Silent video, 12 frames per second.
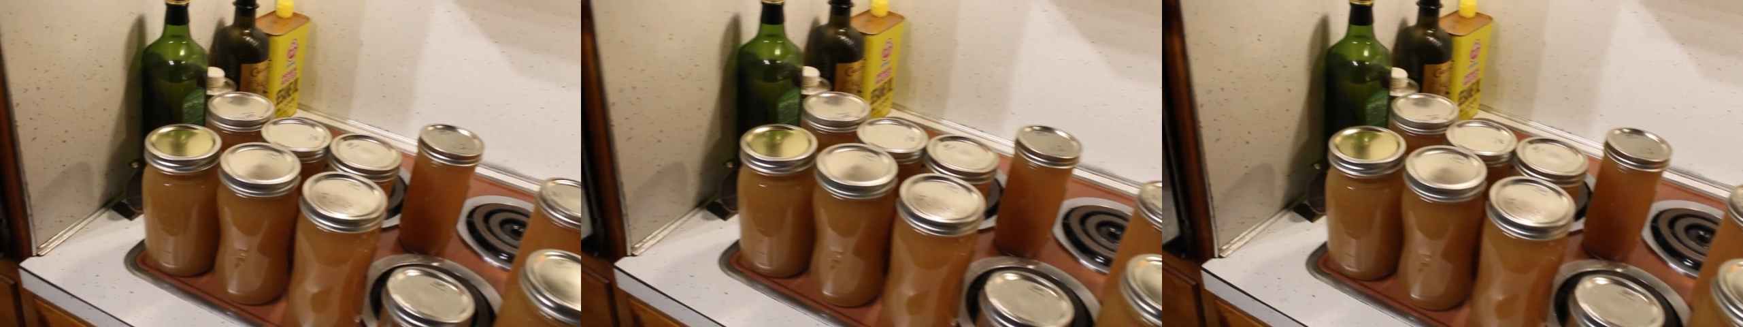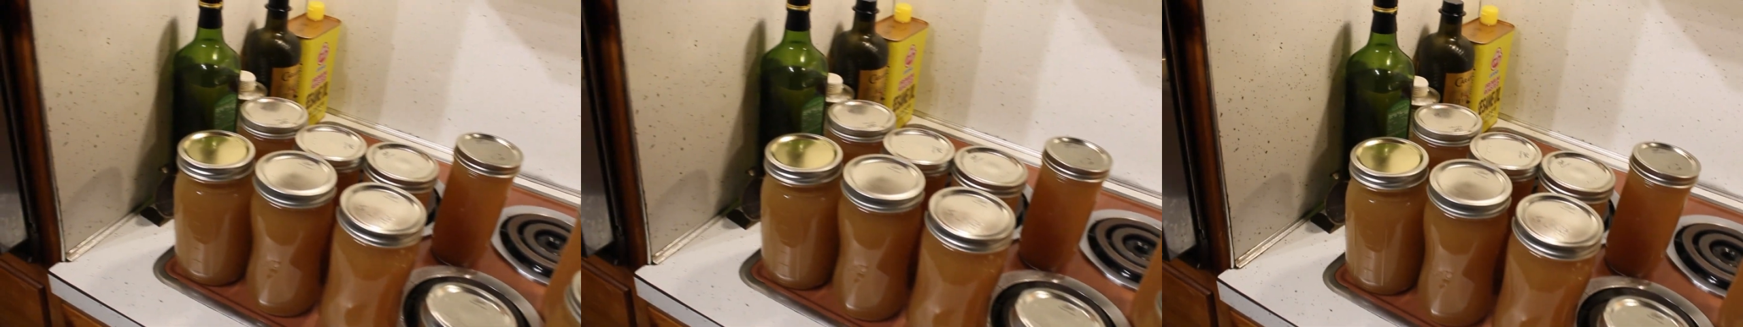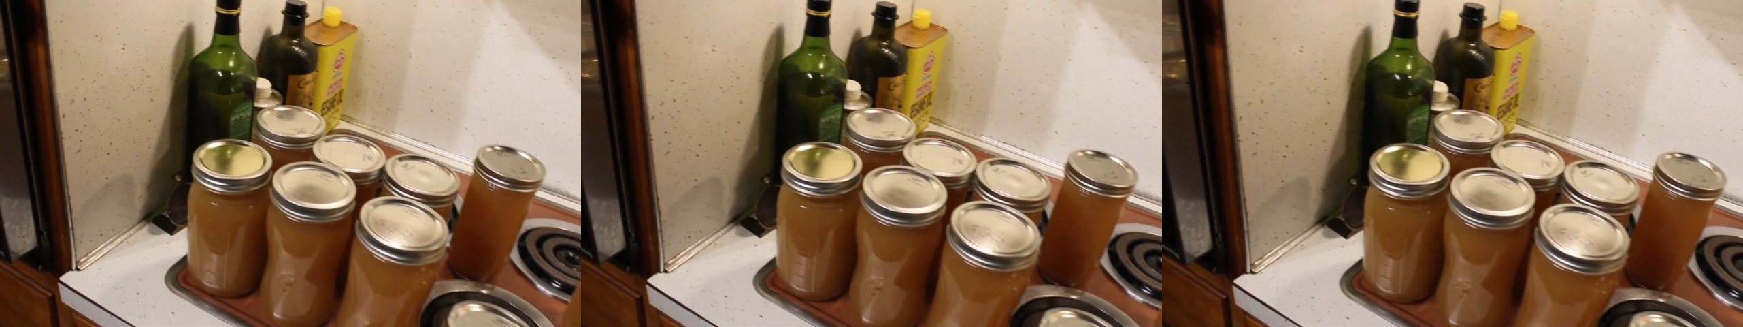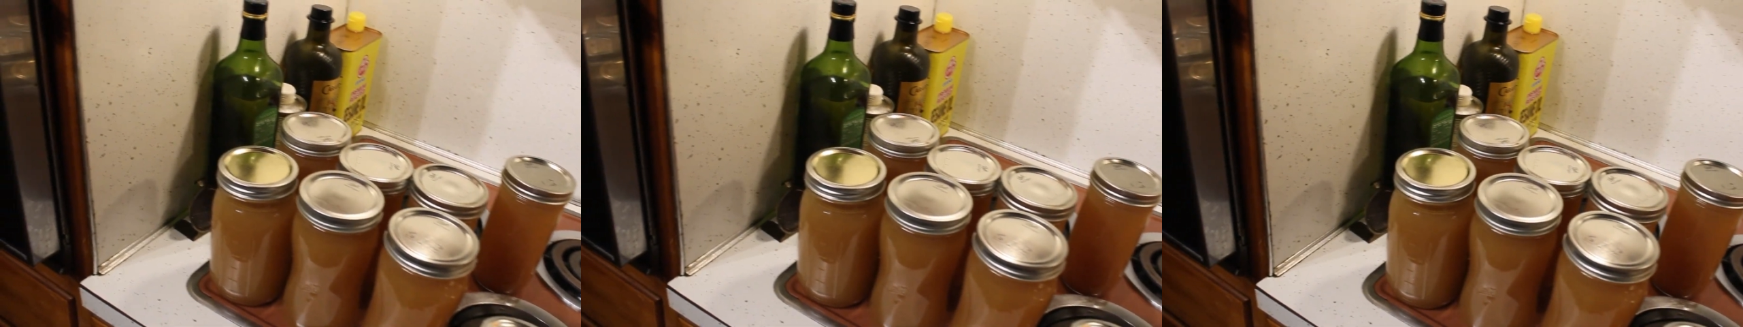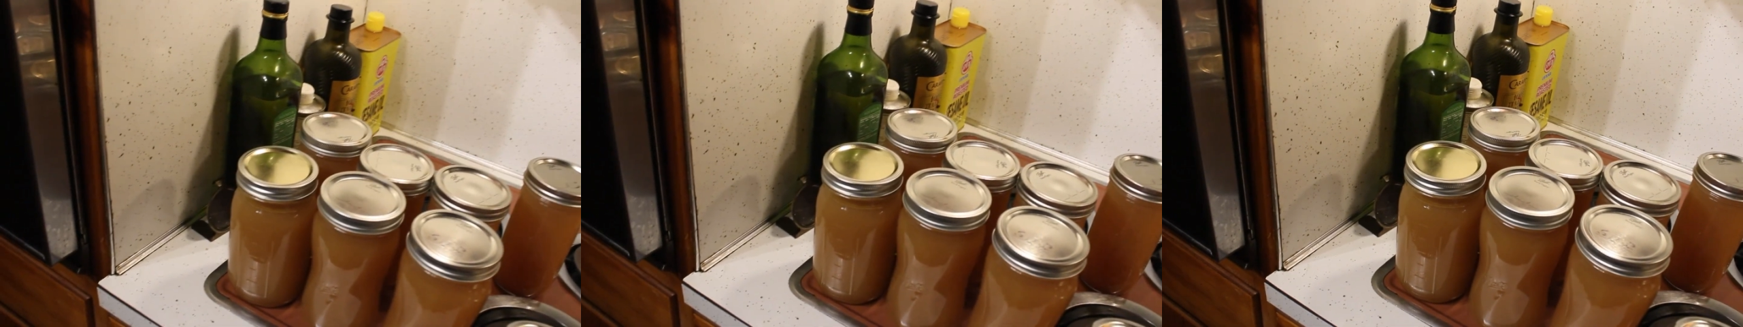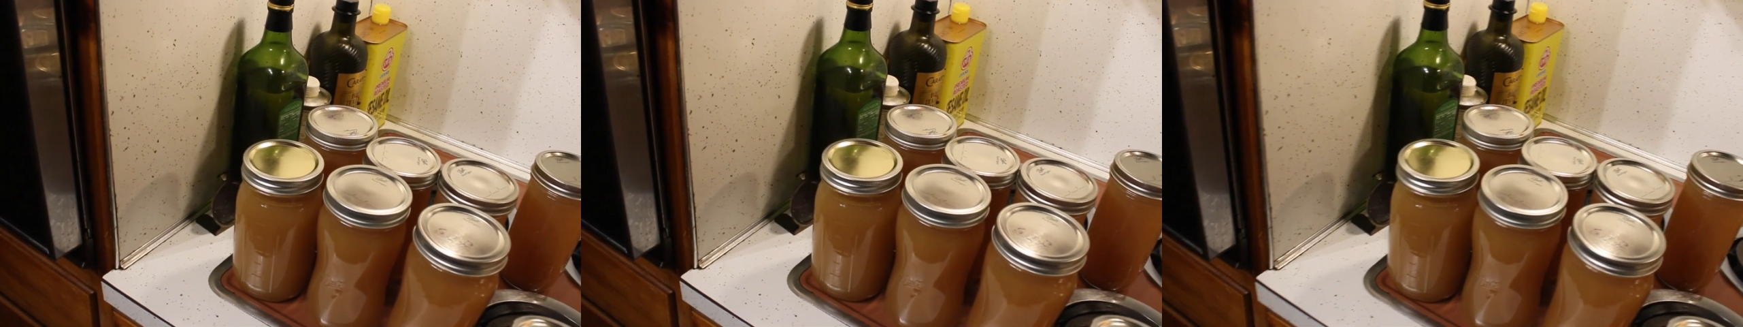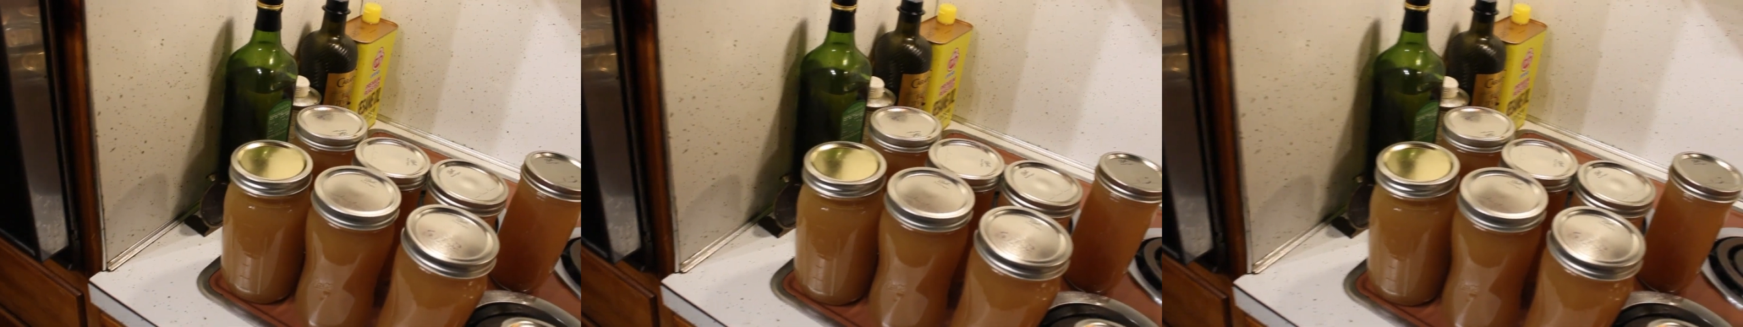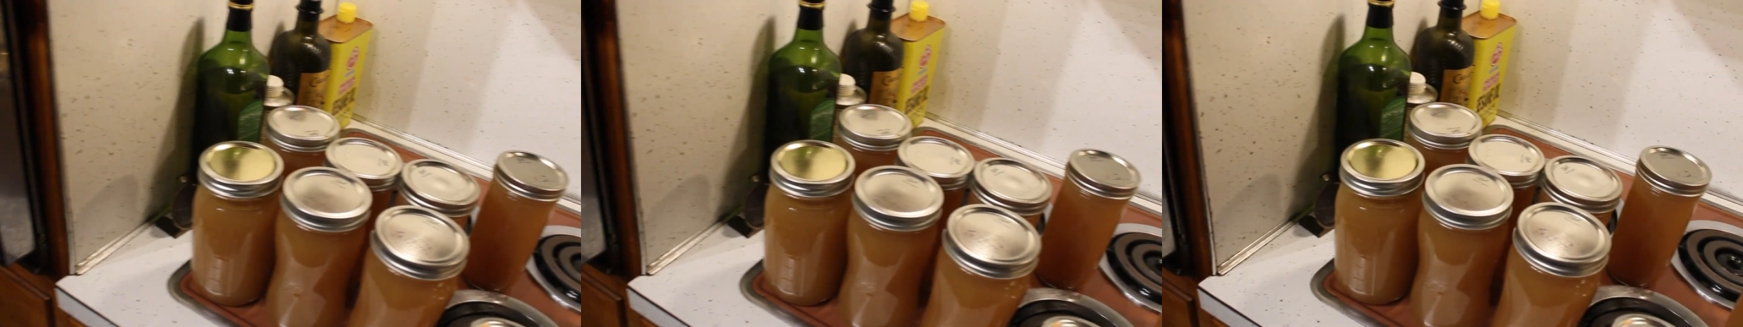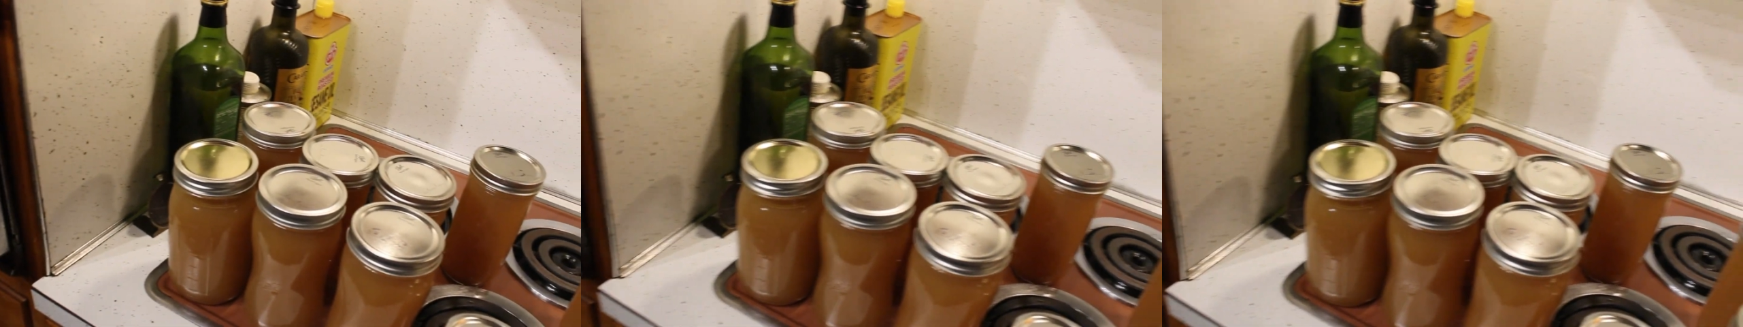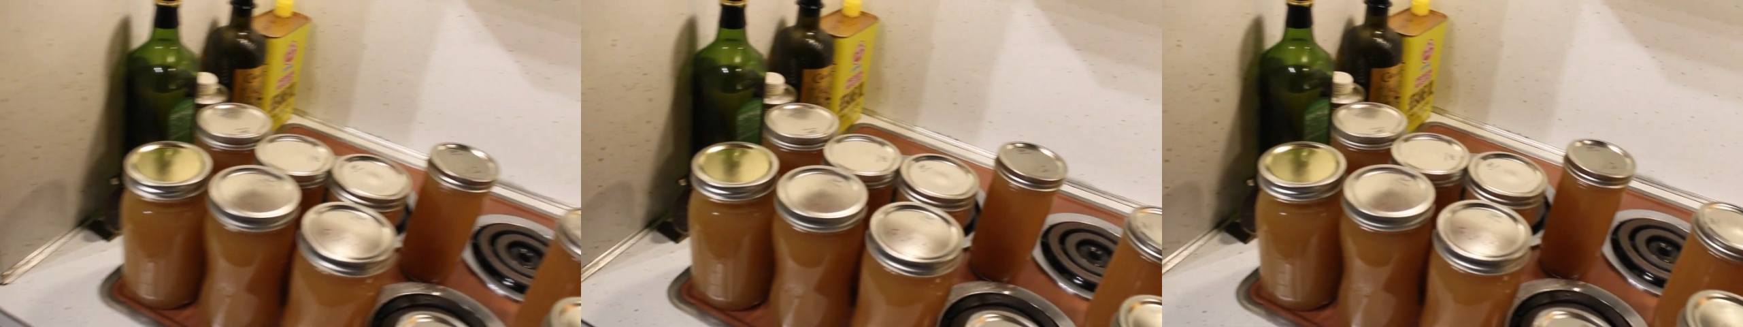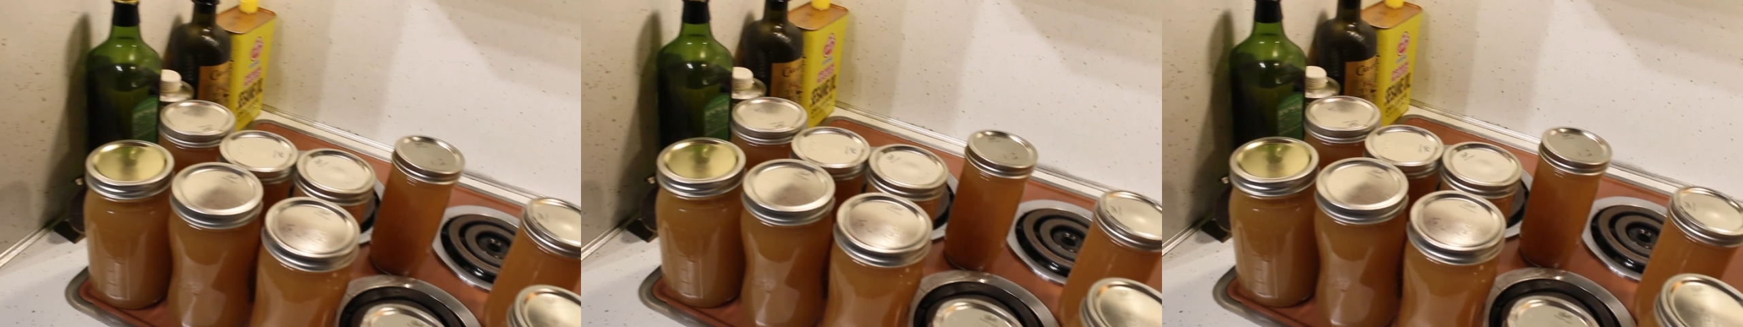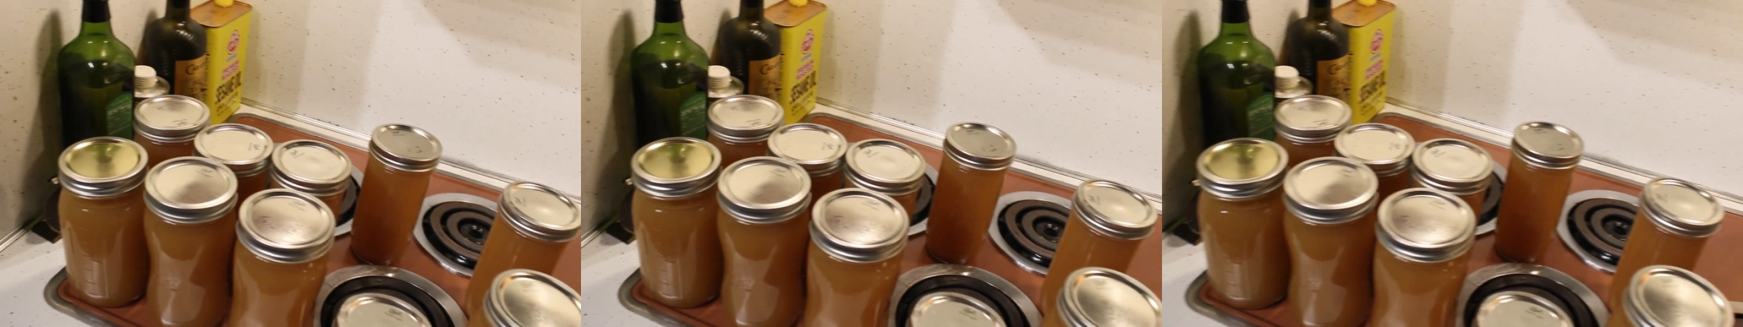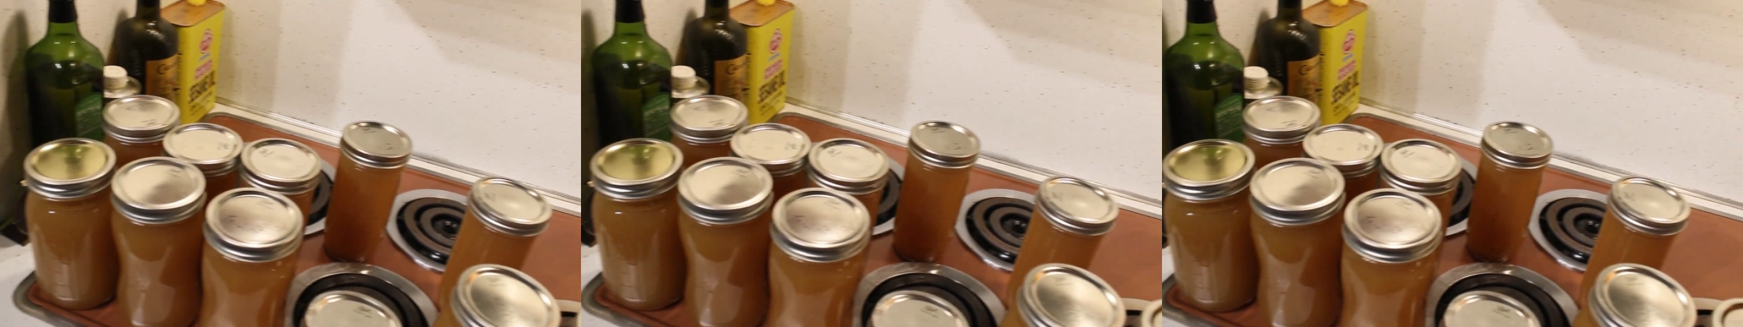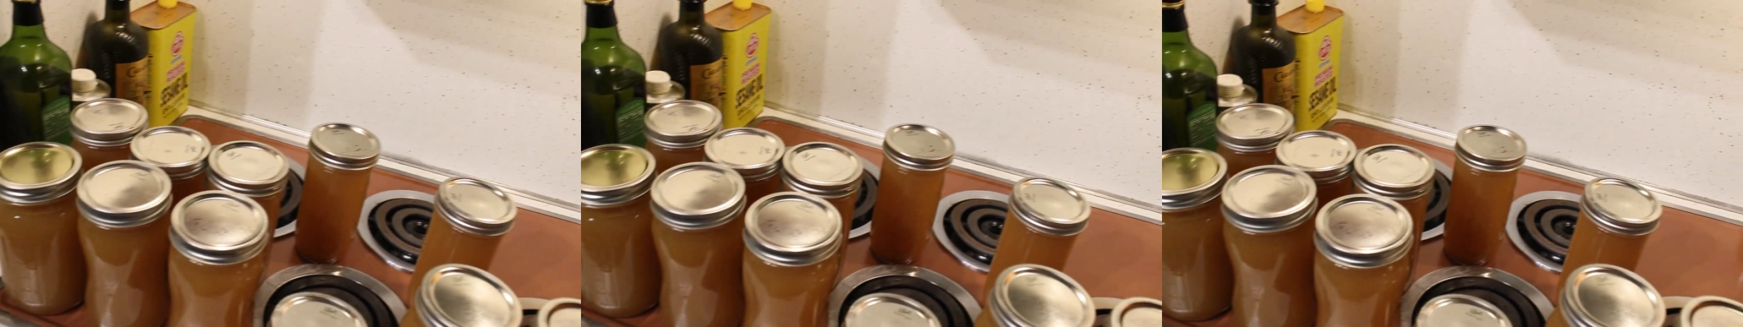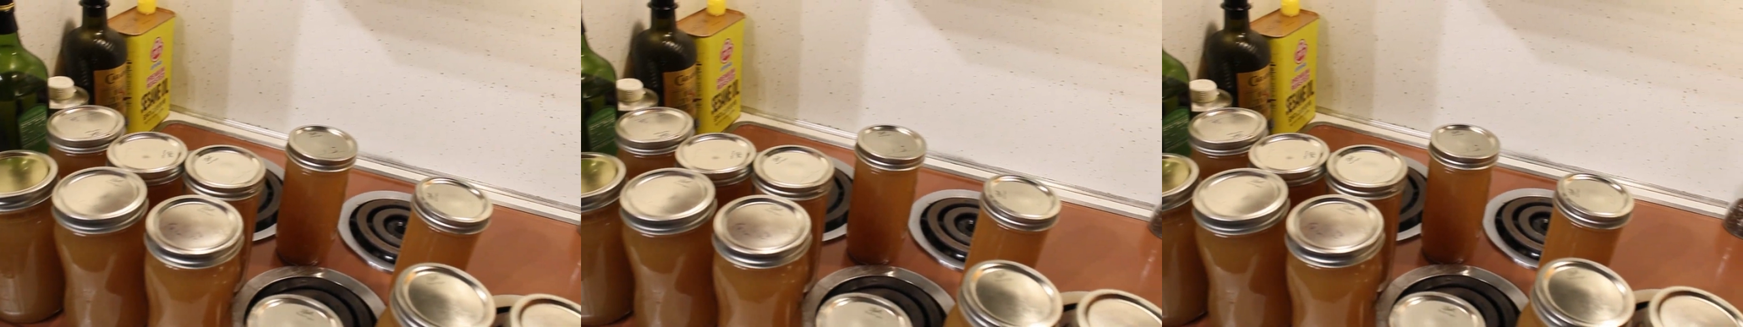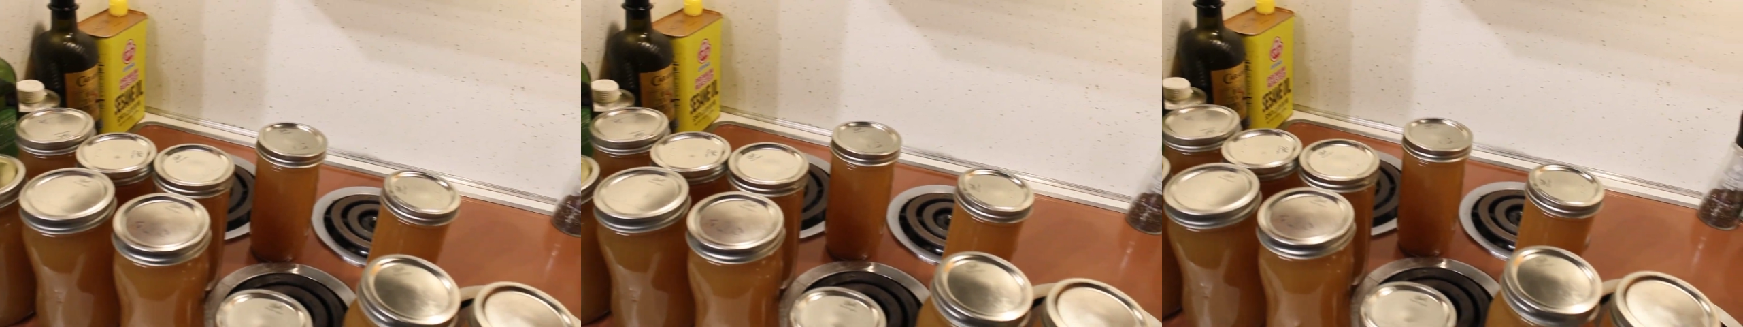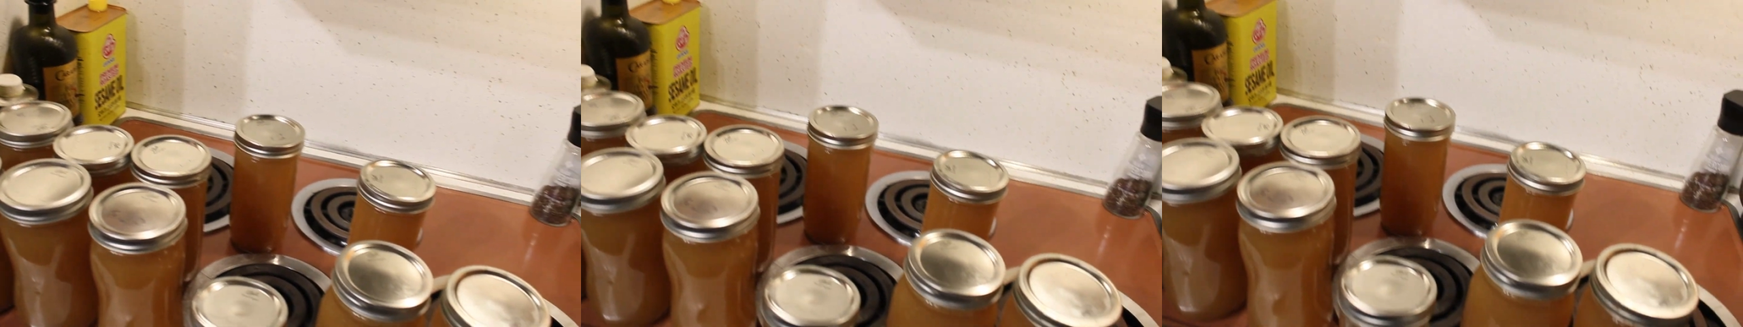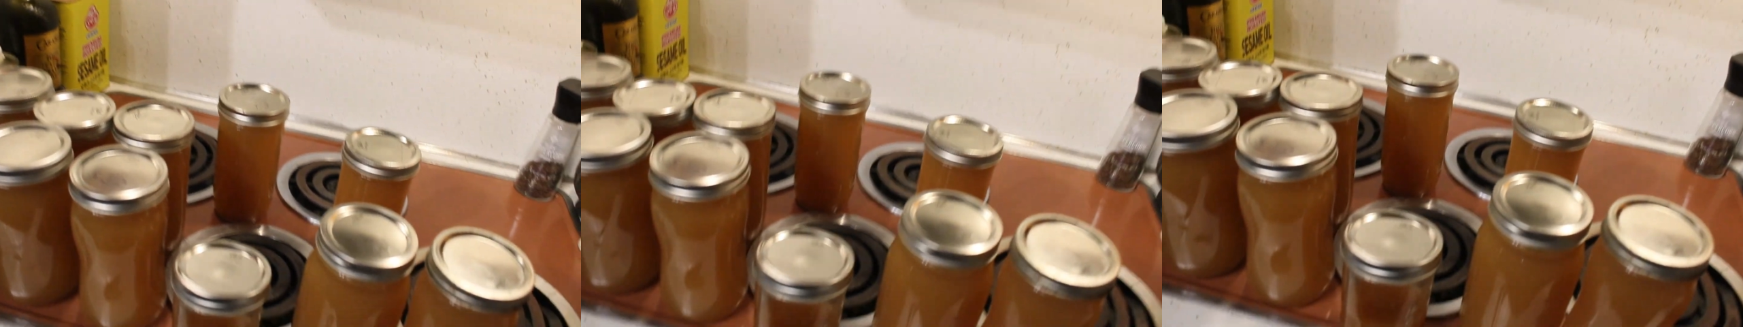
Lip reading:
[unreadable: no face in view]